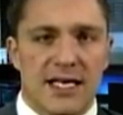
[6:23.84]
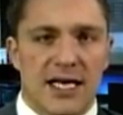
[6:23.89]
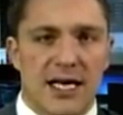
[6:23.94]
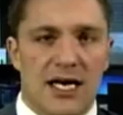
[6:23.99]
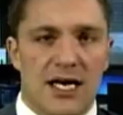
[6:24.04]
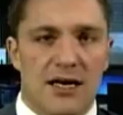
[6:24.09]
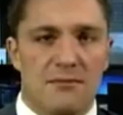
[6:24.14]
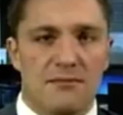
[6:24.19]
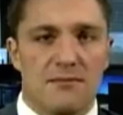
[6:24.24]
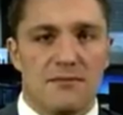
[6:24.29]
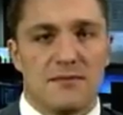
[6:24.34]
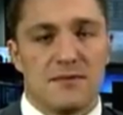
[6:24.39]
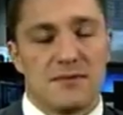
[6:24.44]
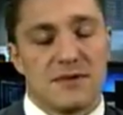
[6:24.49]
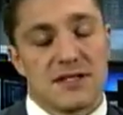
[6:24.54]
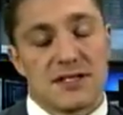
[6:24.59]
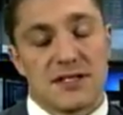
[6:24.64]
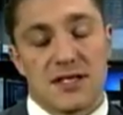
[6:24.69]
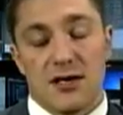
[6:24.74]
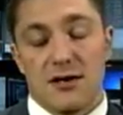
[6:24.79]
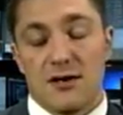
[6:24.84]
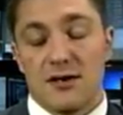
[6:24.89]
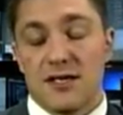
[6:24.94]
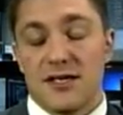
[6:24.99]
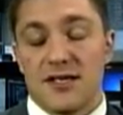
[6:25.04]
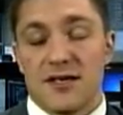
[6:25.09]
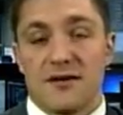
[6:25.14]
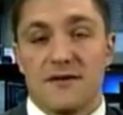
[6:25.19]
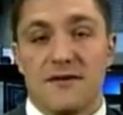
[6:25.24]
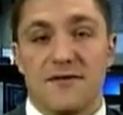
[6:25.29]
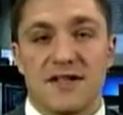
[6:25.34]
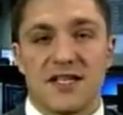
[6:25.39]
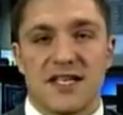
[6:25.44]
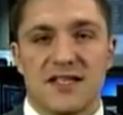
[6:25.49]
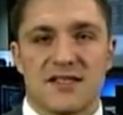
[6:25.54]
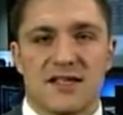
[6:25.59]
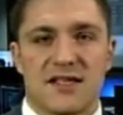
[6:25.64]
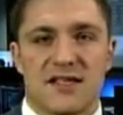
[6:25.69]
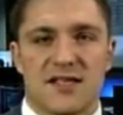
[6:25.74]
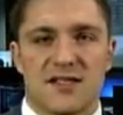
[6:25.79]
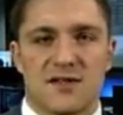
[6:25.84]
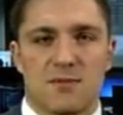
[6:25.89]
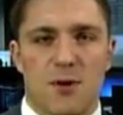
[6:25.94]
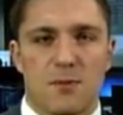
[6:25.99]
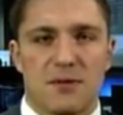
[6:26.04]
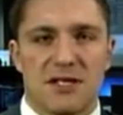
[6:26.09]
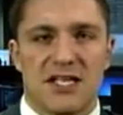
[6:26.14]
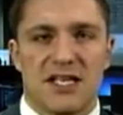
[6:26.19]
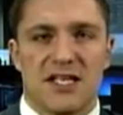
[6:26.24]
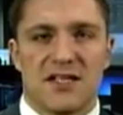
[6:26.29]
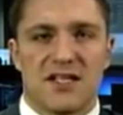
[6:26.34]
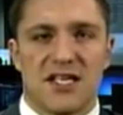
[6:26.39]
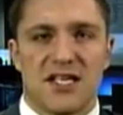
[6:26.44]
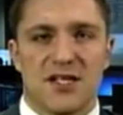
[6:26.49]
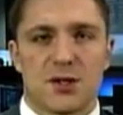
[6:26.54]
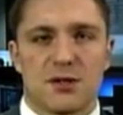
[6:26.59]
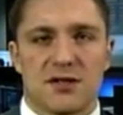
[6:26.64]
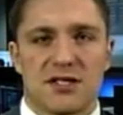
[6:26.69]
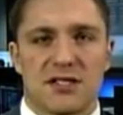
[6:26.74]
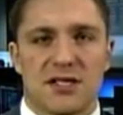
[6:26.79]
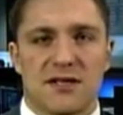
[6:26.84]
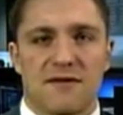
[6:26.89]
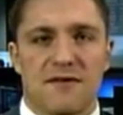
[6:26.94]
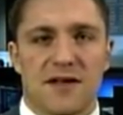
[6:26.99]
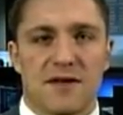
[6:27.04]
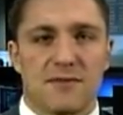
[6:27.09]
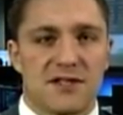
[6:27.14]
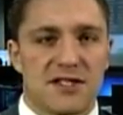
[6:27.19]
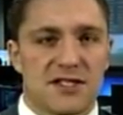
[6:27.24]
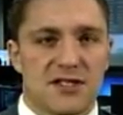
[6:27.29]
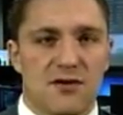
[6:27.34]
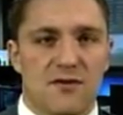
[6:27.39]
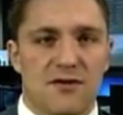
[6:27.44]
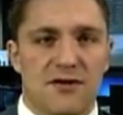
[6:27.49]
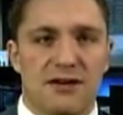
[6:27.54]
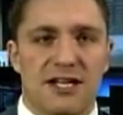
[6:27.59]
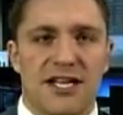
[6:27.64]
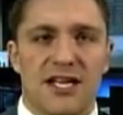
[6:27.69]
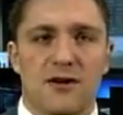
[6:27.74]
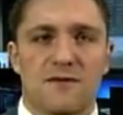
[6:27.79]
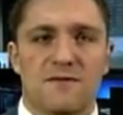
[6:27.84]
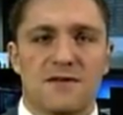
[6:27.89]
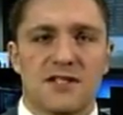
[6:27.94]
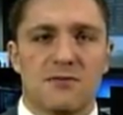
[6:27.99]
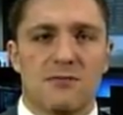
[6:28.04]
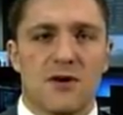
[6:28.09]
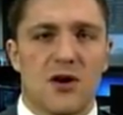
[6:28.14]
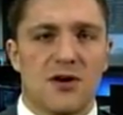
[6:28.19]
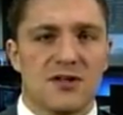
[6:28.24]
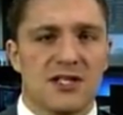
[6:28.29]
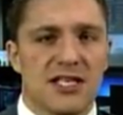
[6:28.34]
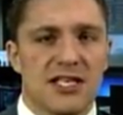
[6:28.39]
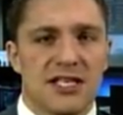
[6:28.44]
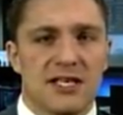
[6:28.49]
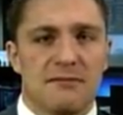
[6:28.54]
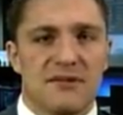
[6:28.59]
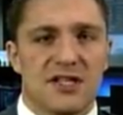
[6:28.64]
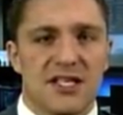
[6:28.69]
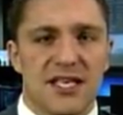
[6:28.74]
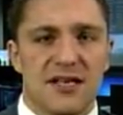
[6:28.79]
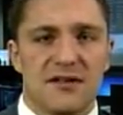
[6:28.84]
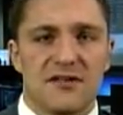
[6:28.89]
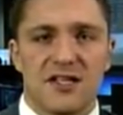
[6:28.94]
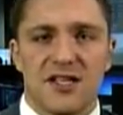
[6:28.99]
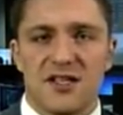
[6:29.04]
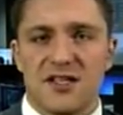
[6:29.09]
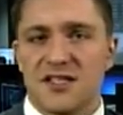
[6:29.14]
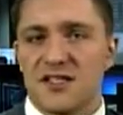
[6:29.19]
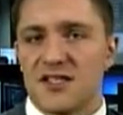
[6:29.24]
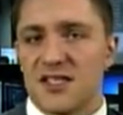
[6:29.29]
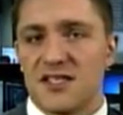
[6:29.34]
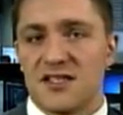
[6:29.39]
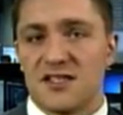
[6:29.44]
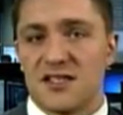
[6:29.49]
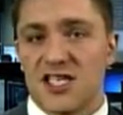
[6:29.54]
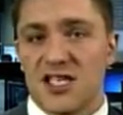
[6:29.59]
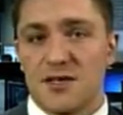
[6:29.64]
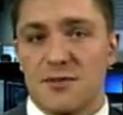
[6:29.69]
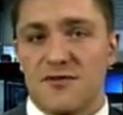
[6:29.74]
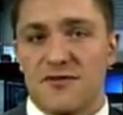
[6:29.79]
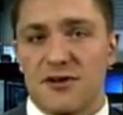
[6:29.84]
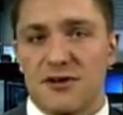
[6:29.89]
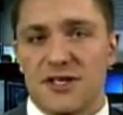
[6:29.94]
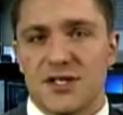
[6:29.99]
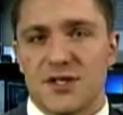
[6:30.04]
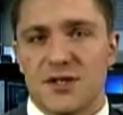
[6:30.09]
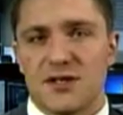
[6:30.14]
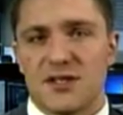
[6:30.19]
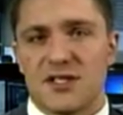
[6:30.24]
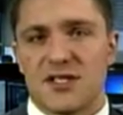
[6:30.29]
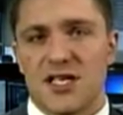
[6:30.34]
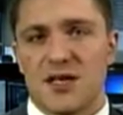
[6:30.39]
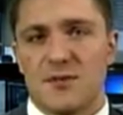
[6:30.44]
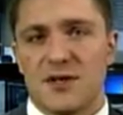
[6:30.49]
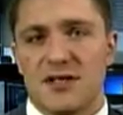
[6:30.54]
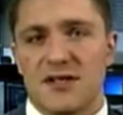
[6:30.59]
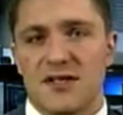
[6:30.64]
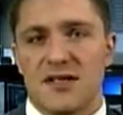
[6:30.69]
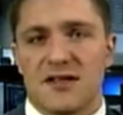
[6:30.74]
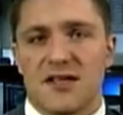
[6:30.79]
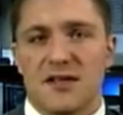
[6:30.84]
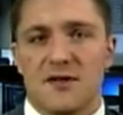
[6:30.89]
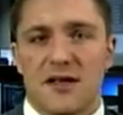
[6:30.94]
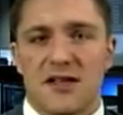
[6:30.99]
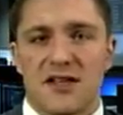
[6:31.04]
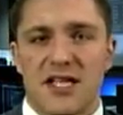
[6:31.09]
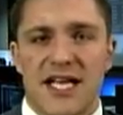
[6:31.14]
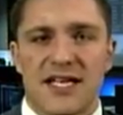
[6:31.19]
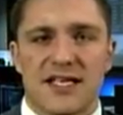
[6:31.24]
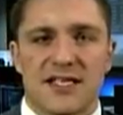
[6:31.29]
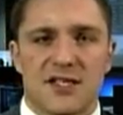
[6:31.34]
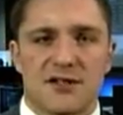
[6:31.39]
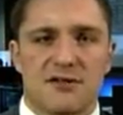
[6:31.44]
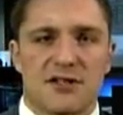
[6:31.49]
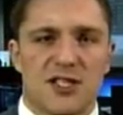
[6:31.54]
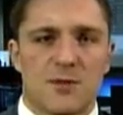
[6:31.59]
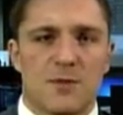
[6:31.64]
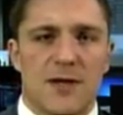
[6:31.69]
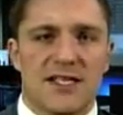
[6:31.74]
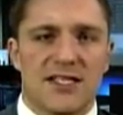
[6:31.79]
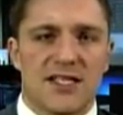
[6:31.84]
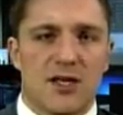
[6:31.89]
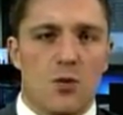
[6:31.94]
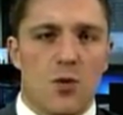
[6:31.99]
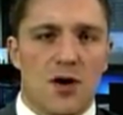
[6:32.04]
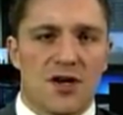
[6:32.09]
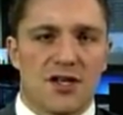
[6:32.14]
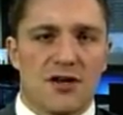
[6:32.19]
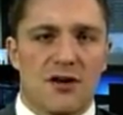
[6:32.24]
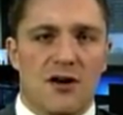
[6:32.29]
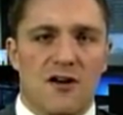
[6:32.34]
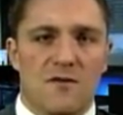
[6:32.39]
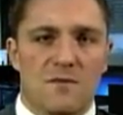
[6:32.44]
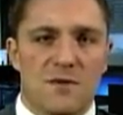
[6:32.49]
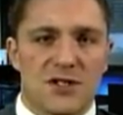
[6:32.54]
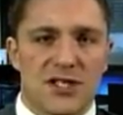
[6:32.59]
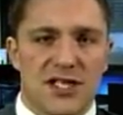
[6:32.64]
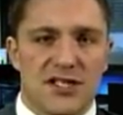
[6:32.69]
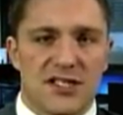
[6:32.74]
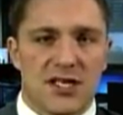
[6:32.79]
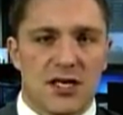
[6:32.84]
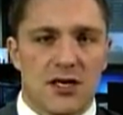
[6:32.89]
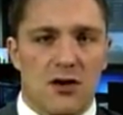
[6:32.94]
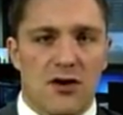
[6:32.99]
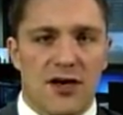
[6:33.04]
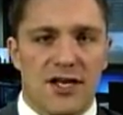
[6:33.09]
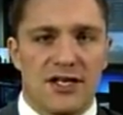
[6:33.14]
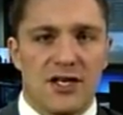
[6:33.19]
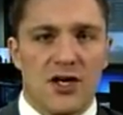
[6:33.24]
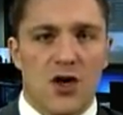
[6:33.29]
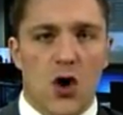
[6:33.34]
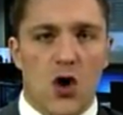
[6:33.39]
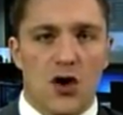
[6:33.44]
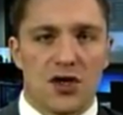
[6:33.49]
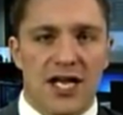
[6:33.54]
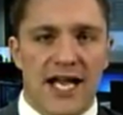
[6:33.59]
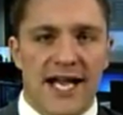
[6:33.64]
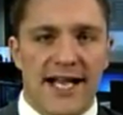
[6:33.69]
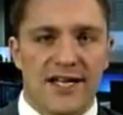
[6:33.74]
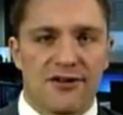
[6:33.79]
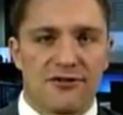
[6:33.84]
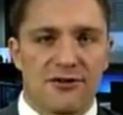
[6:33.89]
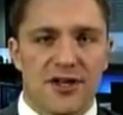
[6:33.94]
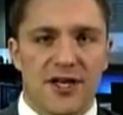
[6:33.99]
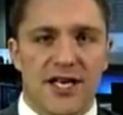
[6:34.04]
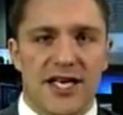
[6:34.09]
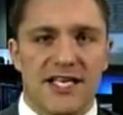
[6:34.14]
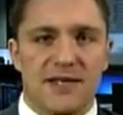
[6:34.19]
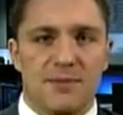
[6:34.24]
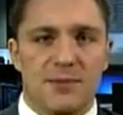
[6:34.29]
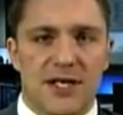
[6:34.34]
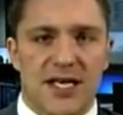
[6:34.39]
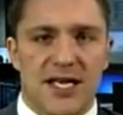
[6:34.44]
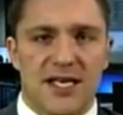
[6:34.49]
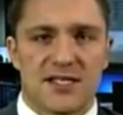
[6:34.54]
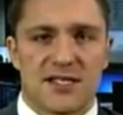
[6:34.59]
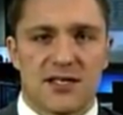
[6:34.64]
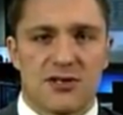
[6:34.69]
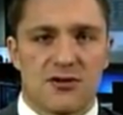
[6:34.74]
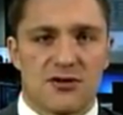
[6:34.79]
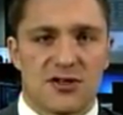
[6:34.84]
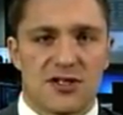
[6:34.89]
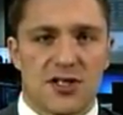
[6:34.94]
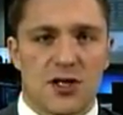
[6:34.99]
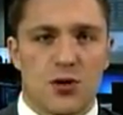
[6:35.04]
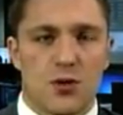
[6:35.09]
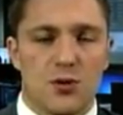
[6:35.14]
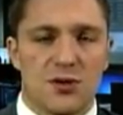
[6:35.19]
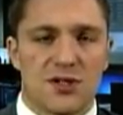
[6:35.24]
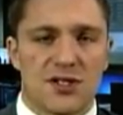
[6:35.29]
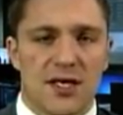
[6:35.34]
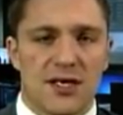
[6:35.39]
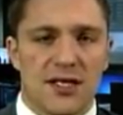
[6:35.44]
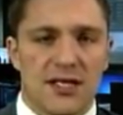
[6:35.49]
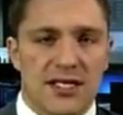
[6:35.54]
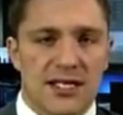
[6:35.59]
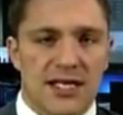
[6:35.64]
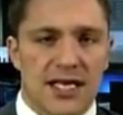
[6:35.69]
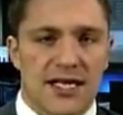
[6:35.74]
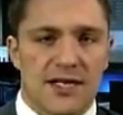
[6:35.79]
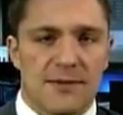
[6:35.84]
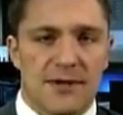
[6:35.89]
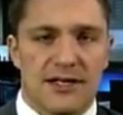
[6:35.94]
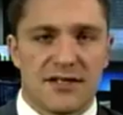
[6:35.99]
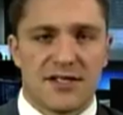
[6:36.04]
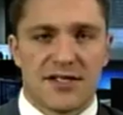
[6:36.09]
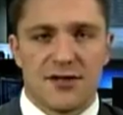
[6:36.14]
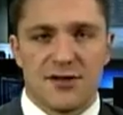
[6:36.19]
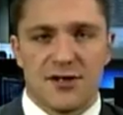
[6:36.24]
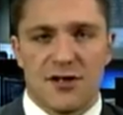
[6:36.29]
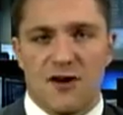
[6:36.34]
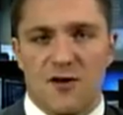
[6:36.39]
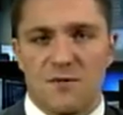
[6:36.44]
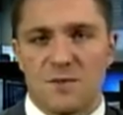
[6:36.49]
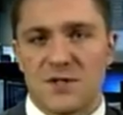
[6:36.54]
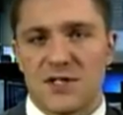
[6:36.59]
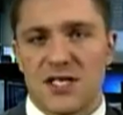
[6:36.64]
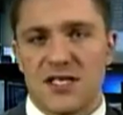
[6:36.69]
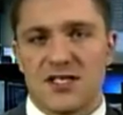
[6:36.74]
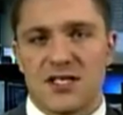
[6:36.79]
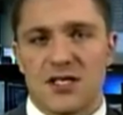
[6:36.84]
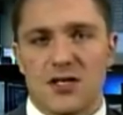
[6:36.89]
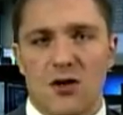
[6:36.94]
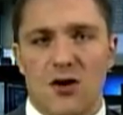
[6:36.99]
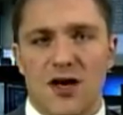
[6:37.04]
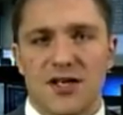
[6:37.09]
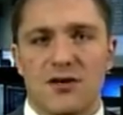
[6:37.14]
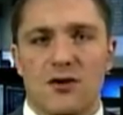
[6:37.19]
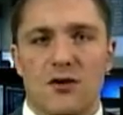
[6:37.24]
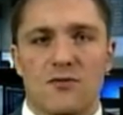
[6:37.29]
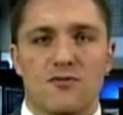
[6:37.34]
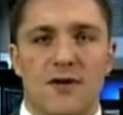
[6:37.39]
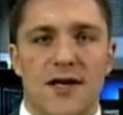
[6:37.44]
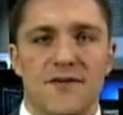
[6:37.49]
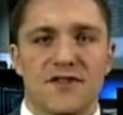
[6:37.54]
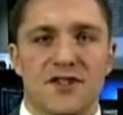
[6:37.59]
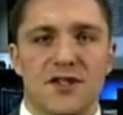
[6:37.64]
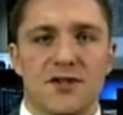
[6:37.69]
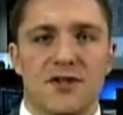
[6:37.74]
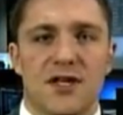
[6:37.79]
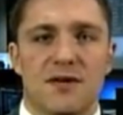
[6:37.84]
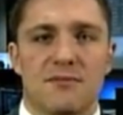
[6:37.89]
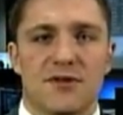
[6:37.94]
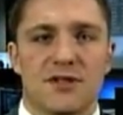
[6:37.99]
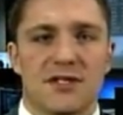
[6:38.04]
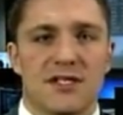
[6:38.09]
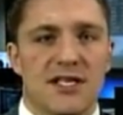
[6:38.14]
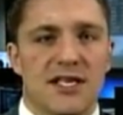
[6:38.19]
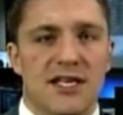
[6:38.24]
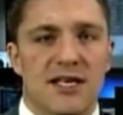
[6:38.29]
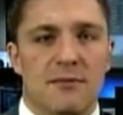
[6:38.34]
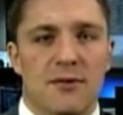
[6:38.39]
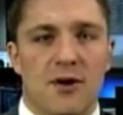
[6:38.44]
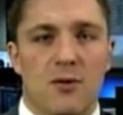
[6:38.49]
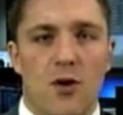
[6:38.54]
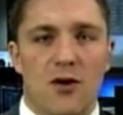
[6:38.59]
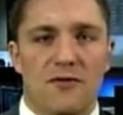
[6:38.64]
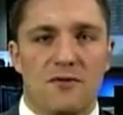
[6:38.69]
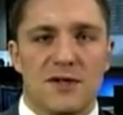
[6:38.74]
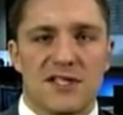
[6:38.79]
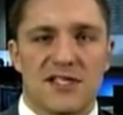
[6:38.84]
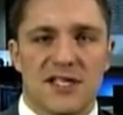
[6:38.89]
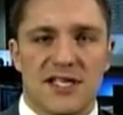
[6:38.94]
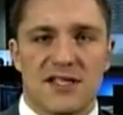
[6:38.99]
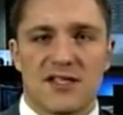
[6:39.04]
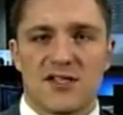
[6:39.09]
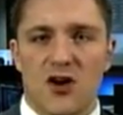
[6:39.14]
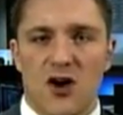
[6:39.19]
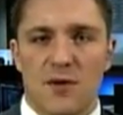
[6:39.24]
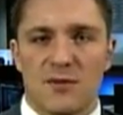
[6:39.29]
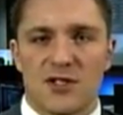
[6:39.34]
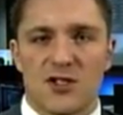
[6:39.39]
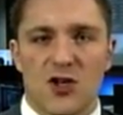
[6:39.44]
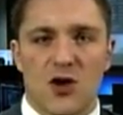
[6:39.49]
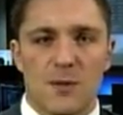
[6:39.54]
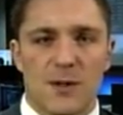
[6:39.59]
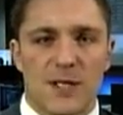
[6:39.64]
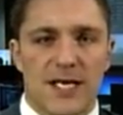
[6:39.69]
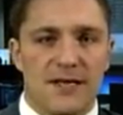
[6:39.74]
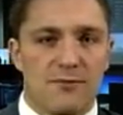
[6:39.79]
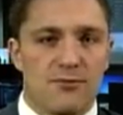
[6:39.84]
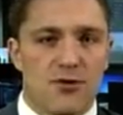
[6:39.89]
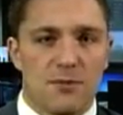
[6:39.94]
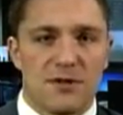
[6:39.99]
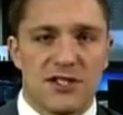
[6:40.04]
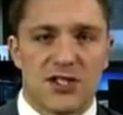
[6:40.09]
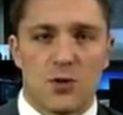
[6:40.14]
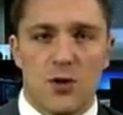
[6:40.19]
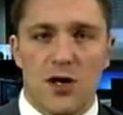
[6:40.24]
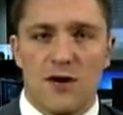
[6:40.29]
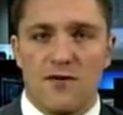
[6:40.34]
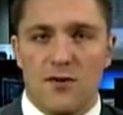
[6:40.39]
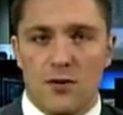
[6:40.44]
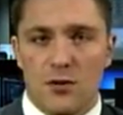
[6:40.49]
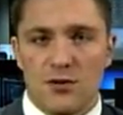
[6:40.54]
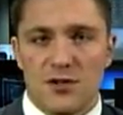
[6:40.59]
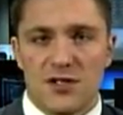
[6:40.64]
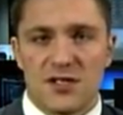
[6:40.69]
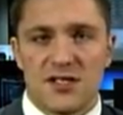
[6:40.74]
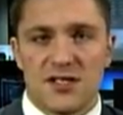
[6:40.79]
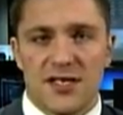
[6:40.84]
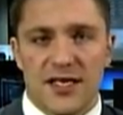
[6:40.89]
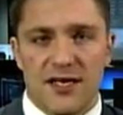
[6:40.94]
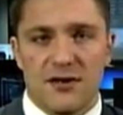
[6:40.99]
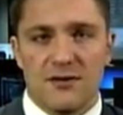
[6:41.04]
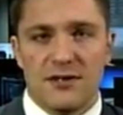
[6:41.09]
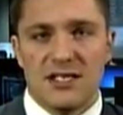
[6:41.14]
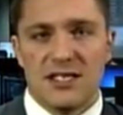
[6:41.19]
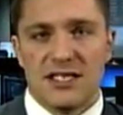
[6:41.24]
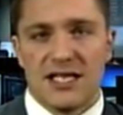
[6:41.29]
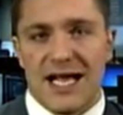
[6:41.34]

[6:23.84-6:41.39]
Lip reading: So you know, I think that's probably the interesting thing, but it's still very healthy demand. But the earnings season is going to be very interesting. I mean, the analysts are expecting a 1.5% decline on aggregate EPS across the quarter, and about a 2.5% decline on revenue numbers. But what have we seen time and time again? Probably 12 quarters now.